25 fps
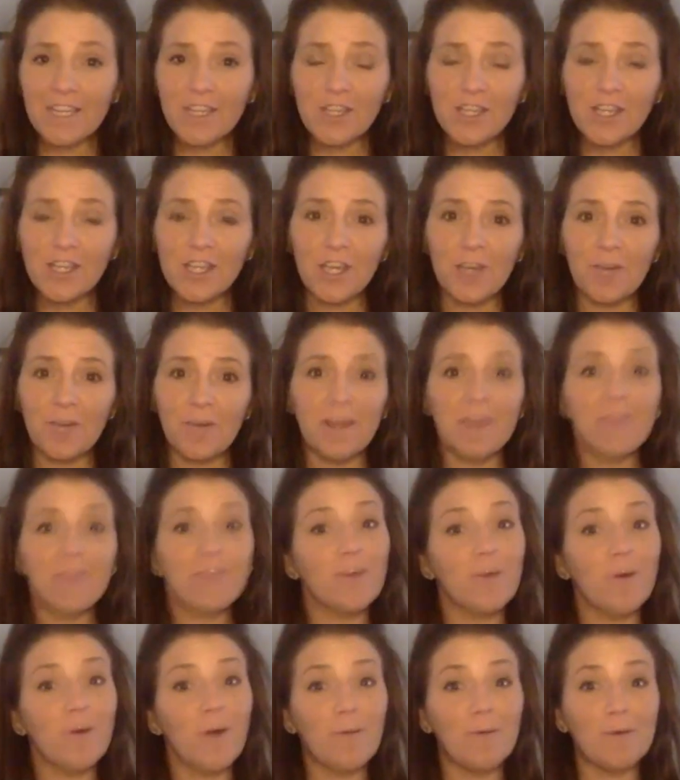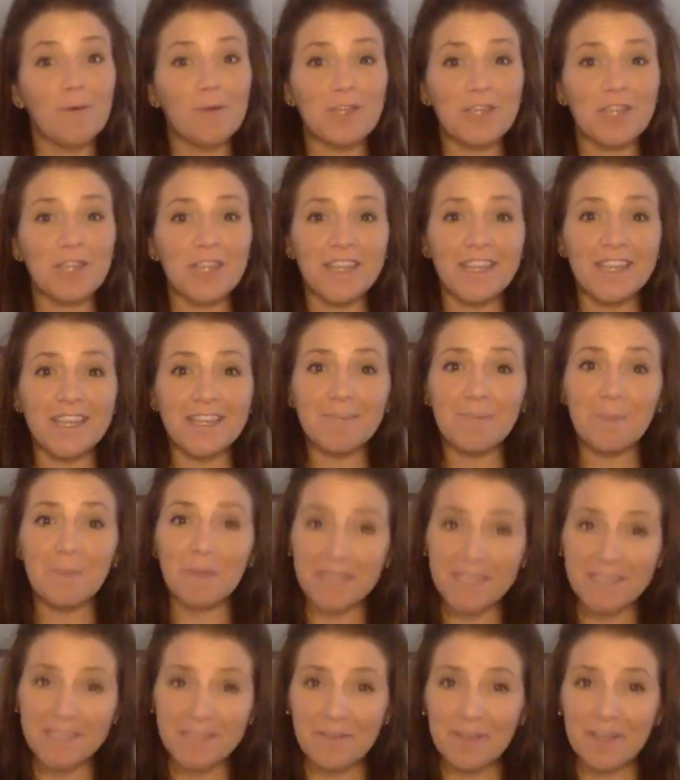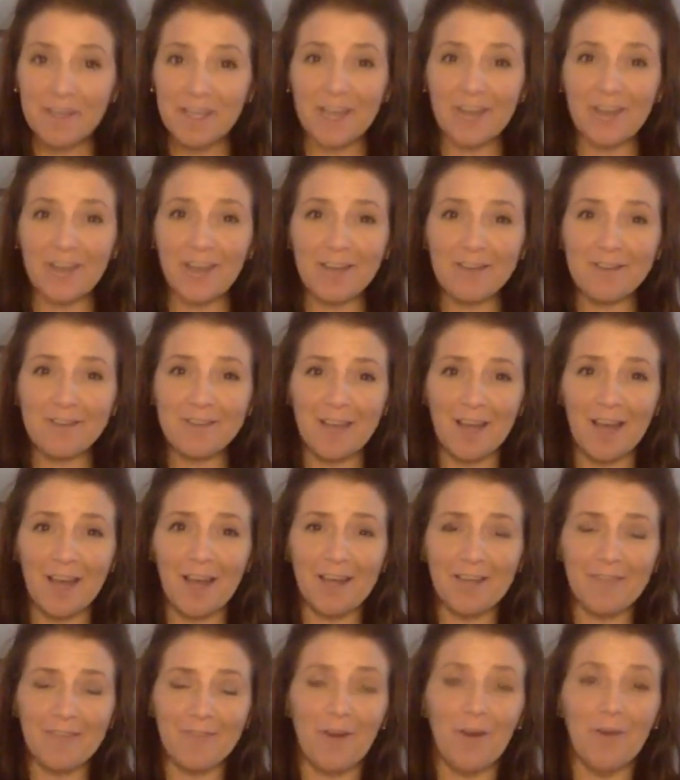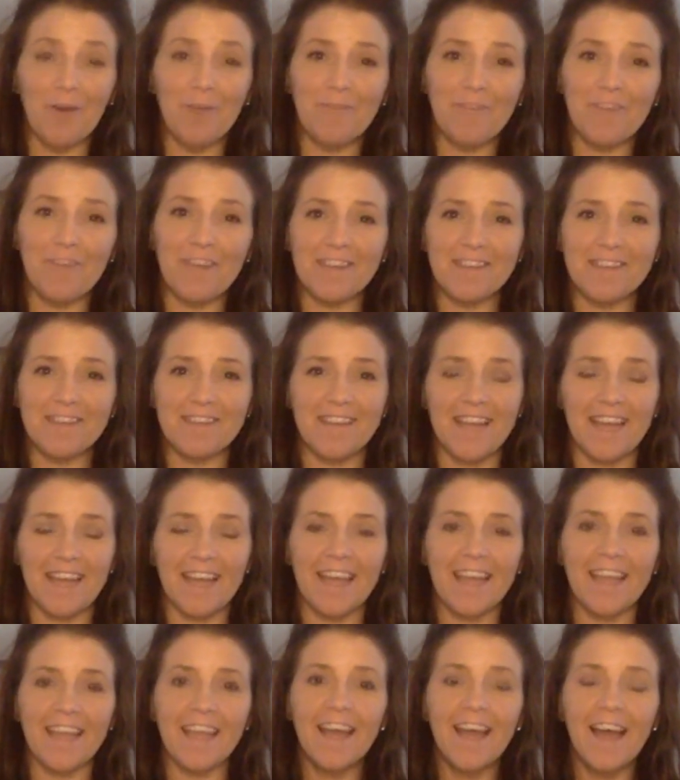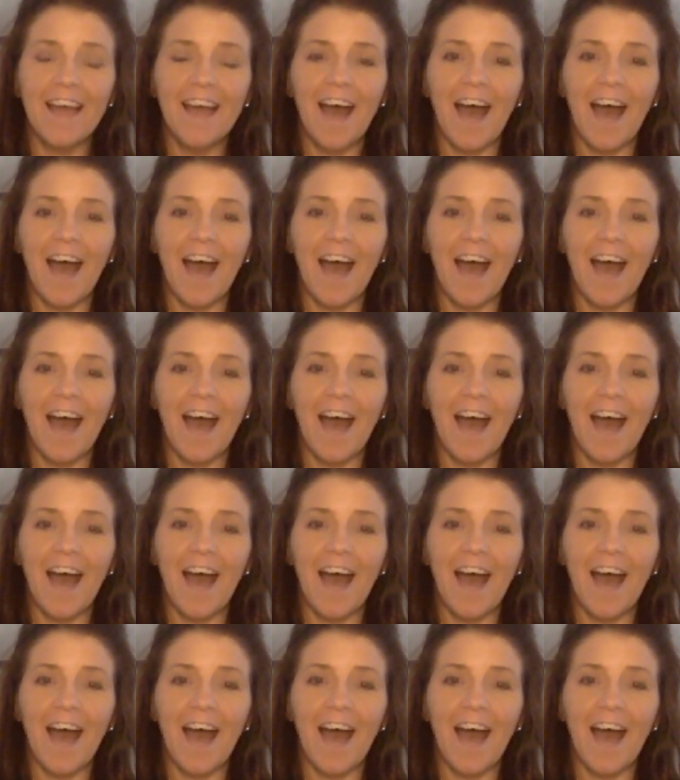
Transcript: to you if you are watching this when this video goes live, obviously.